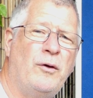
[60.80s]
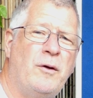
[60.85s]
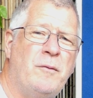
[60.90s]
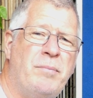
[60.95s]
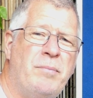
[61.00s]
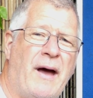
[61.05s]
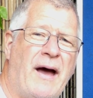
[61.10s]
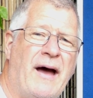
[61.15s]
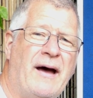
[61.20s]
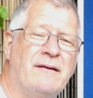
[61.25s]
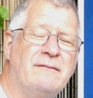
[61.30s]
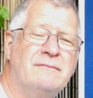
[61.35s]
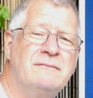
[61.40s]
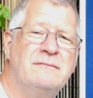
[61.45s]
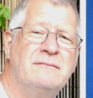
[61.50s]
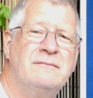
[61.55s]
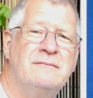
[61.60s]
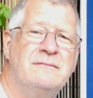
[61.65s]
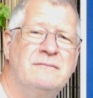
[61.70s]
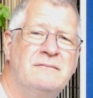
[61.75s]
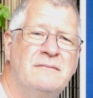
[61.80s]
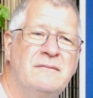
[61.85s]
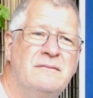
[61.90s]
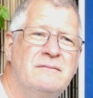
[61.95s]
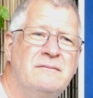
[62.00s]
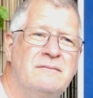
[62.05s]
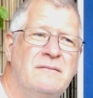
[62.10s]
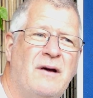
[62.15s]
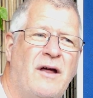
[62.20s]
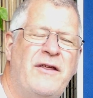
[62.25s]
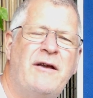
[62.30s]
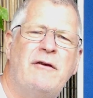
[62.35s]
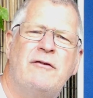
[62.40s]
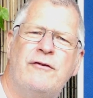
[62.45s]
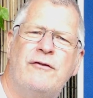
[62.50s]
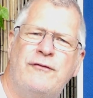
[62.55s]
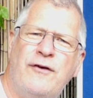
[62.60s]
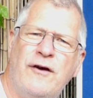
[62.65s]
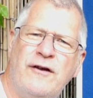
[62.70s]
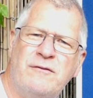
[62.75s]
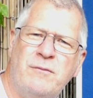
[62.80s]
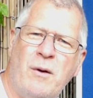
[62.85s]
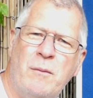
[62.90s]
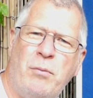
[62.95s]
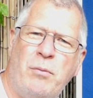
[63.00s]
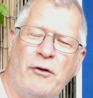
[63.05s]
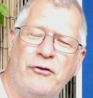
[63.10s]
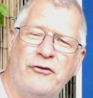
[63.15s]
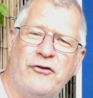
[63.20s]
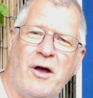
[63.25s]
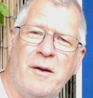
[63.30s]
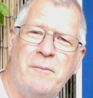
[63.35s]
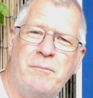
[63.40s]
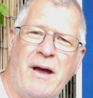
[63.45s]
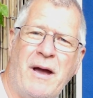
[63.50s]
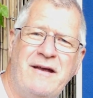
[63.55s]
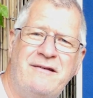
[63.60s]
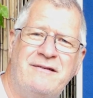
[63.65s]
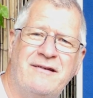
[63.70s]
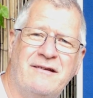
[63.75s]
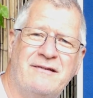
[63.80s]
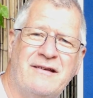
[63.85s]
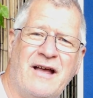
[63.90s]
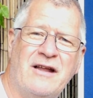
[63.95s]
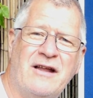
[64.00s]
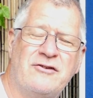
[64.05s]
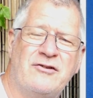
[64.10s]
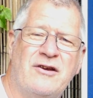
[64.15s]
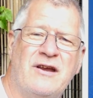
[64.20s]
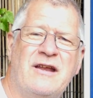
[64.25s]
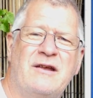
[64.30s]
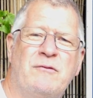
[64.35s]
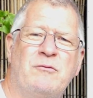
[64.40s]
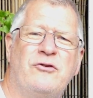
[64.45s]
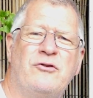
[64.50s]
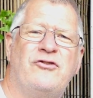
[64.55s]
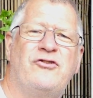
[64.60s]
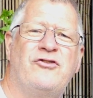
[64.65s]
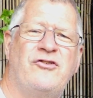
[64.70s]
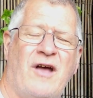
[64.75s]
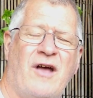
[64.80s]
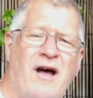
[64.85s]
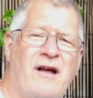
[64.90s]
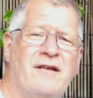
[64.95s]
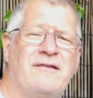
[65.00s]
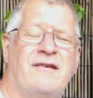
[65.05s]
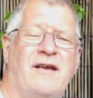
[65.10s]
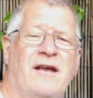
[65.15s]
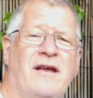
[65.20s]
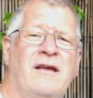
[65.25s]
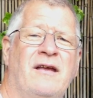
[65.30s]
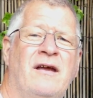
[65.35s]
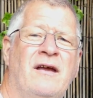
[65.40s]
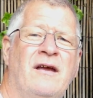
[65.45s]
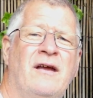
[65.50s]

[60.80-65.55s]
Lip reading: about, I think it was the first of my bonsai basics actually, and it was starting